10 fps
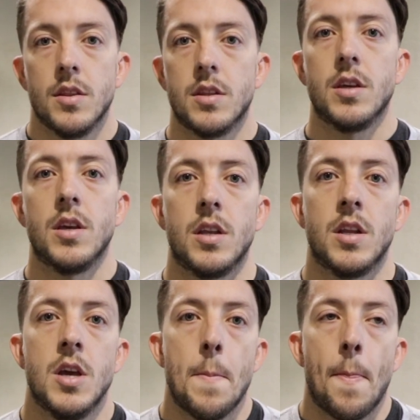then
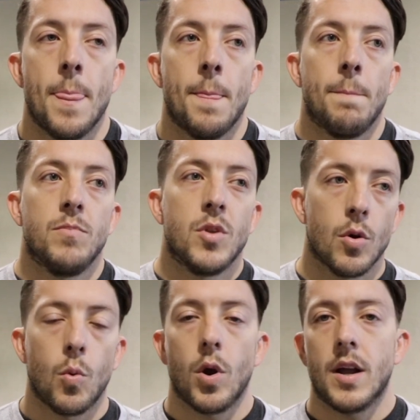
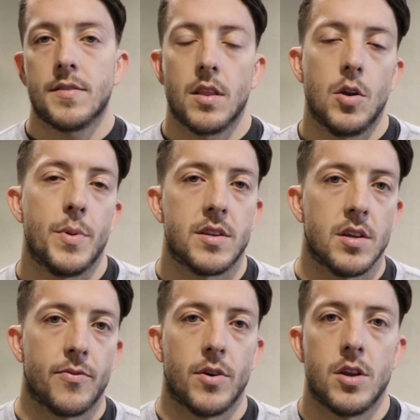your workout's a little bit
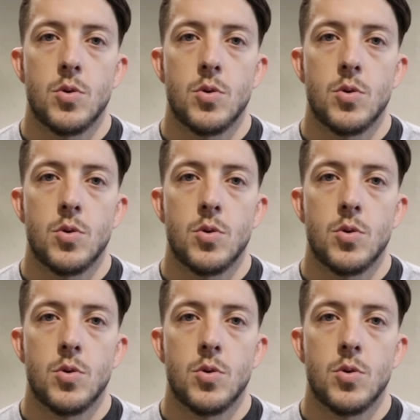different.